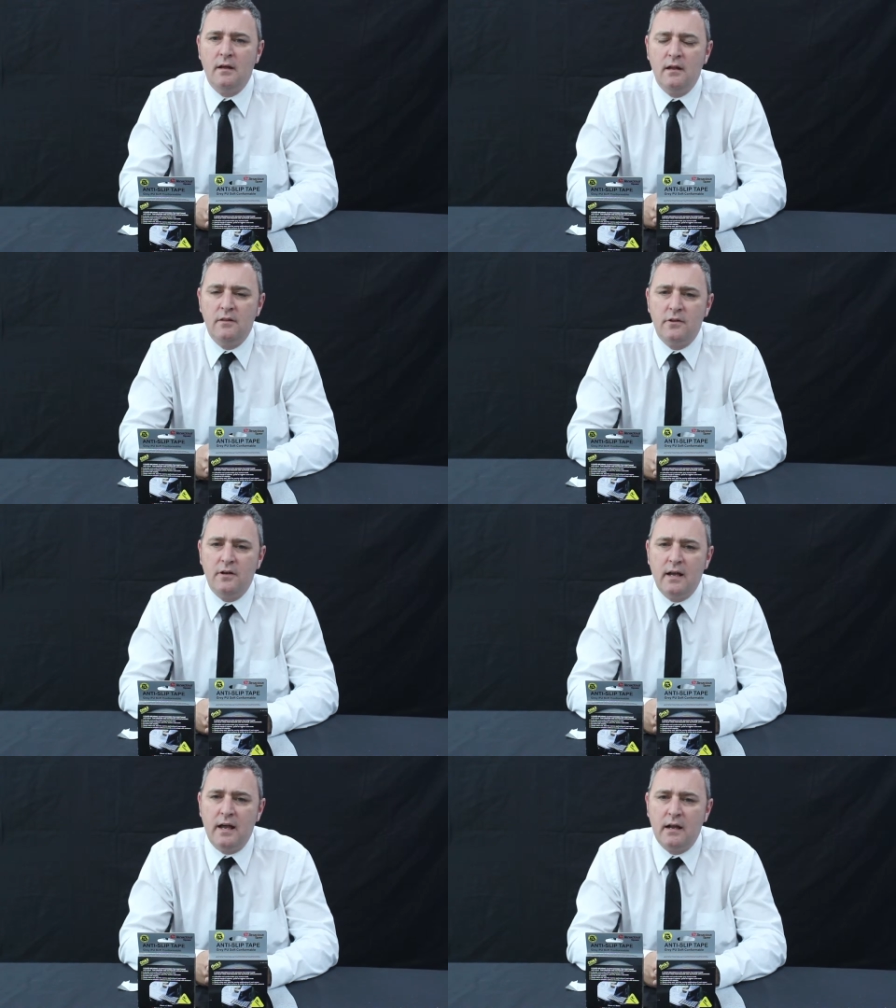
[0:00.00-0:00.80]

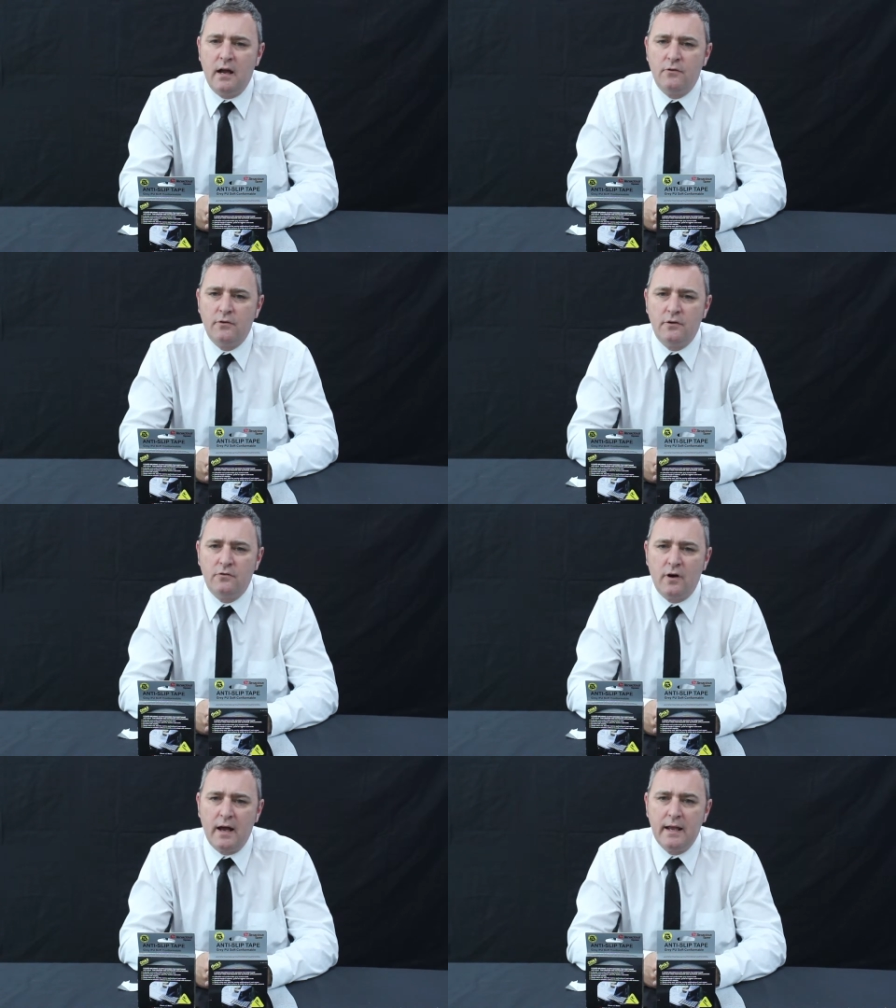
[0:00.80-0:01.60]
E3800
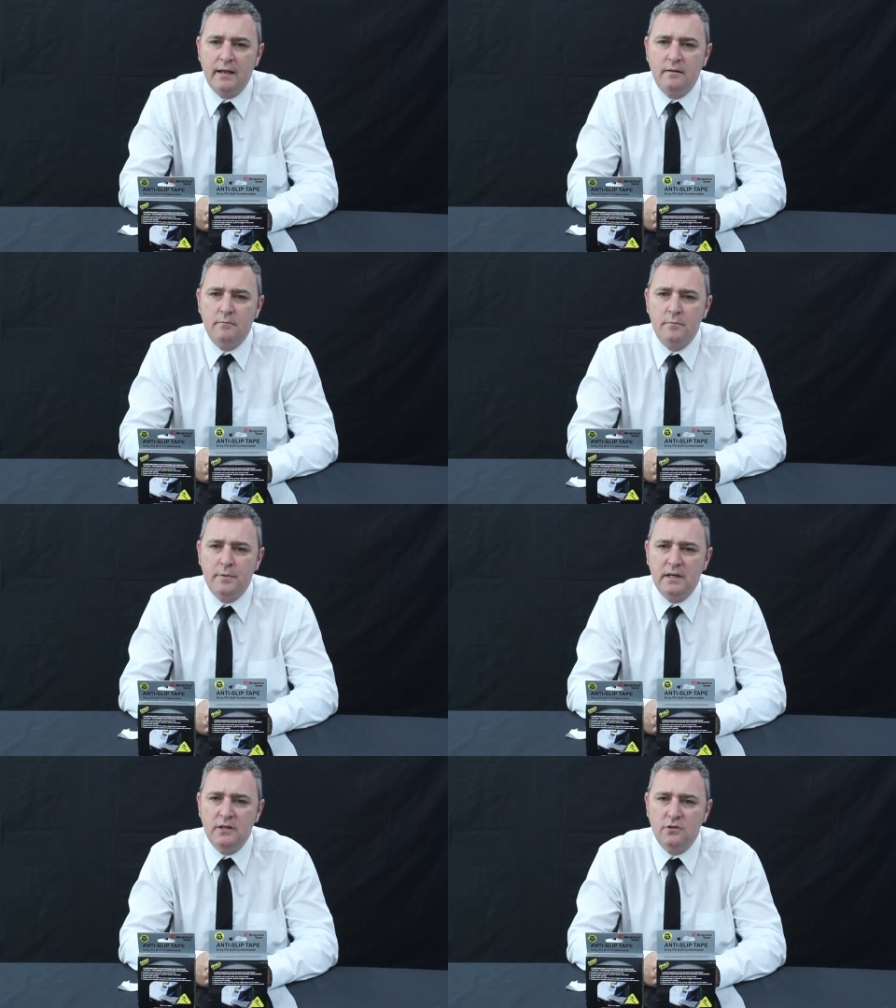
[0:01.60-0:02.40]
grey
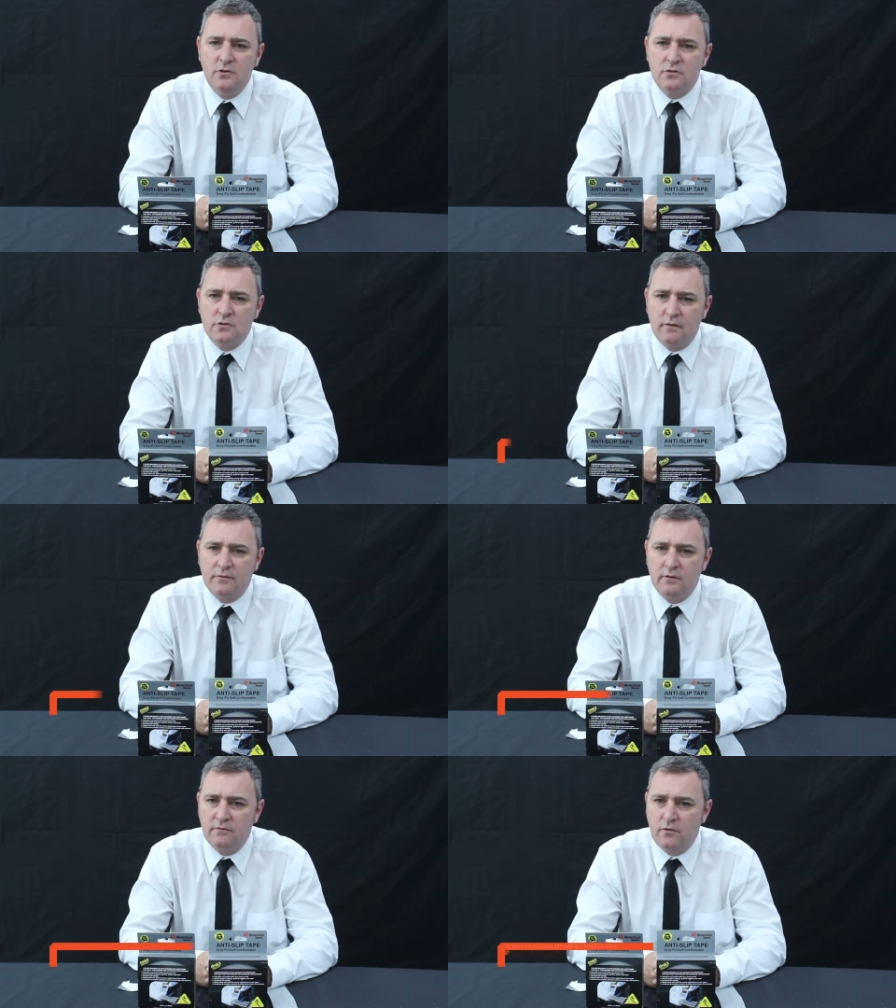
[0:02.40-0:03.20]
PU soft
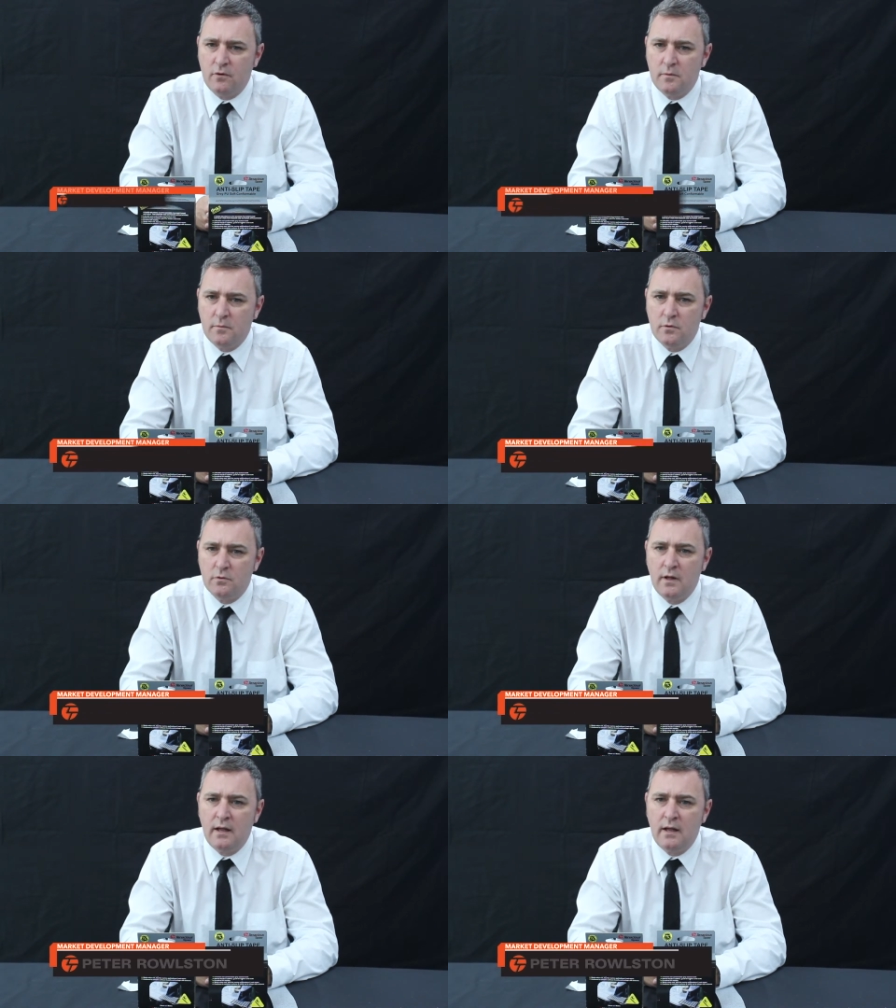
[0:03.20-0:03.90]
conformable